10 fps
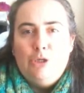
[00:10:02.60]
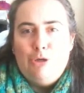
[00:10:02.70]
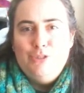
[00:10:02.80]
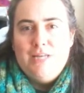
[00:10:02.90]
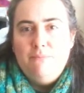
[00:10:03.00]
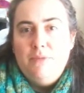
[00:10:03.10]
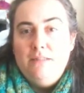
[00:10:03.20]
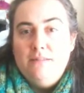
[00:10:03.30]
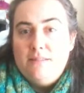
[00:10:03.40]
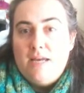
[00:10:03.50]
contact me
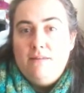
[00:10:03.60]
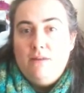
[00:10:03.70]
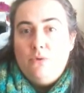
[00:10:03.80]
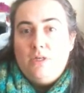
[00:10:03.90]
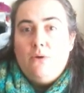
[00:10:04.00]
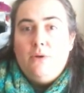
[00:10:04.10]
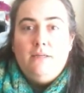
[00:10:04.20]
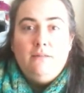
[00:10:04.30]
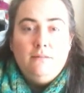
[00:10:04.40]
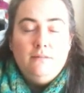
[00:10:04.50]
and say they were
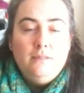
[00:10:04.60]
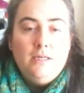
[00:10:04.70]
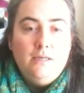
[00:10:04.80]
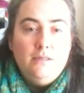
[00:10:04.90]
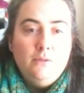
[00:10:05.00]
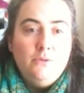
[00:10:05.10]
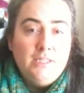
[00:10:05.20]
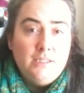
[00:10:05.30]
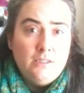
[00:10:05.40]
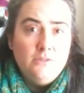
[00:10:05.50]
going
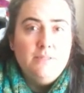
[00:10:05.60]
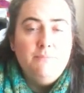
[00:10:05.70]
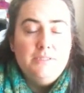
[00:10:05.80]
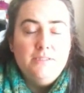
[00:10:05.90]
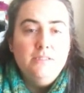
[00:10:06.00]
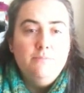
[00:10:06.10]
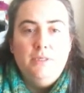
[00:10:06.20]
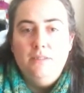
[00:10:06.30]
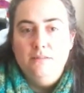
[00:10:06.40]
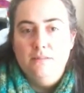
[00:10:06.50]
to close the business
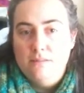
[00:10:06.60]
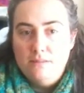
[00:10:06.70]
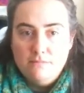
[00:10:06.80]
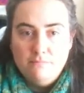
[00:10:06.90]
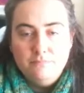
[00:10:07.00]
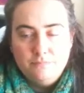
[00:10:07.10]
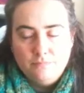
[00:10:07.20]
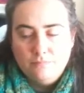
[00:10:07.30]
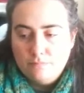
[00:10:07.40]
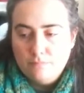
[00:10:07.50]
because
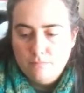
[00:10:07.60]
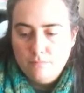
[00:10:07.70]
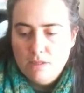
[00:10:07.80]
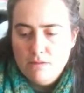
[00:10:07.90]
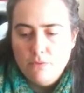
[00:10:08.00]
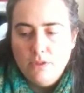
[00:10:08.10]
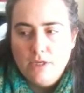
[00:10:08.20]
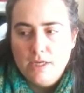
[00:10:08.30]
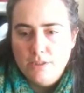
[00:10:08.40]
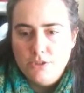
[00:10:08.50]
They were
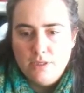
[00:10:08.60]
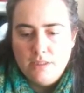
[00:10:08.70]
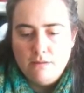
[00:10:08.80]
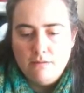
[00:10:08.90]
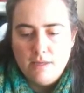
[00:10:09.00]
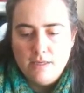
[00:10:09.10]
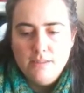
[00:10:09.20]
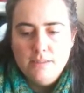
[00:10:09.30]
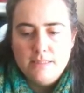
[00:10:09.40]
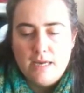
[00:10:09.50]
looking at doing other
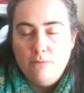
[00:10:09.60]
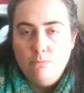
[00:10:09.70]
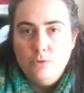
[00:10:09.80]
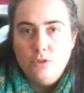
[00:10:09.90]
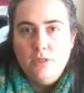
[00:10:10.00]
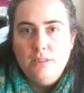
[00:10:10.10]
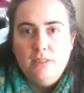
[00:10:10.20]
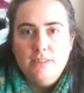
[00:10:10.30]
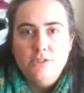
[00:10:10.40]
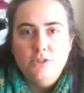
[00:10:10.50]
things, and would I
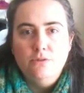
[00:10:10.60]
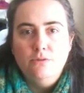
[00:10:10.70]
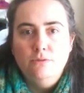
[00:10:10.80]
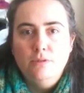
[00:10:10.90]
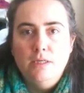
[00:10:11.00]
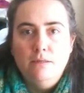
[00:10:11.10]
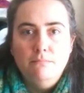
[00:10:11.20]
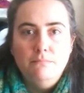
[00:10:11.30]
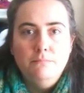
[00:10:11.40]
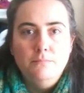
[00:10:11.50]
like to
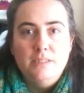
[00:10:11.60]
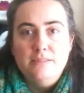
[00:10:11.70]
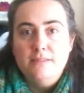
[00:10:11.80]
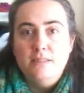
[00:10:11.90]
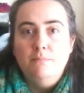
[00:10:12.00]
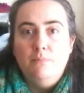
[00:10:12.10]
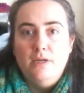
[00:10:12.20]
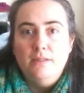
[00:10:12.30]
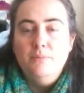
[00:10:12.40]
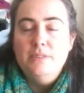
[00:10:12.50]
consider
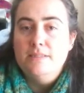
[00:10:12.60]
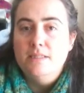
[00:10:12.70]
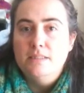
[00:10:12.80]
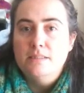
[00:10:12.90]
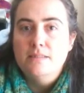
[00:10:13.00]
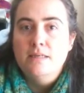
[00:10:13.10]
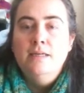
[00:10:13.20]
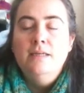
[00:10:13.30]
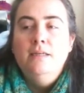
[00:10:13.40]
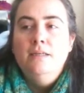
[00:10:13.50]
buying a business?
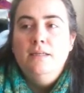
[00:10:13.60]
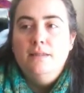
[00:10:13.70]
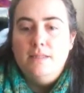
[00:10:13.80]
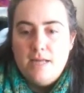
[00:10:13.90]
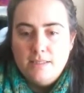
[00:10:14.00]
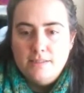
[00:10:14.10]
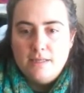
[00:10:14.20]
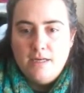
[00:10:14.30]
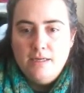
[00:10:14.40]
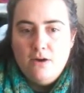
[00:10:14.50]
The next
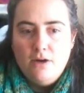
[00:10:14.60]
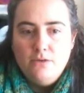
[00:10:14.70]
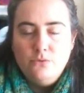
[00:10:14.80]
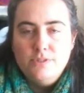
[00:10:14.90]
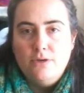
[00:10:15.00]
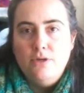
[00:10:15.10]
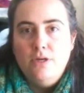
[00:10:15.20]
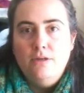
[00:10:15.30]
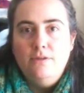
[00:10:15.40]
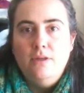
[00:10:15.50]
day I'd also
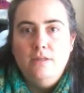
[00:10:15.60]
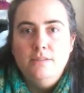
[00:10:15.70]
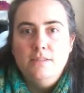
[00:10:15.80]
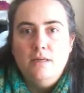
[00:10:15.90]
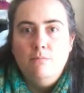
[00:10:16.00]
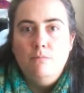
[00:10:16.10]
heard that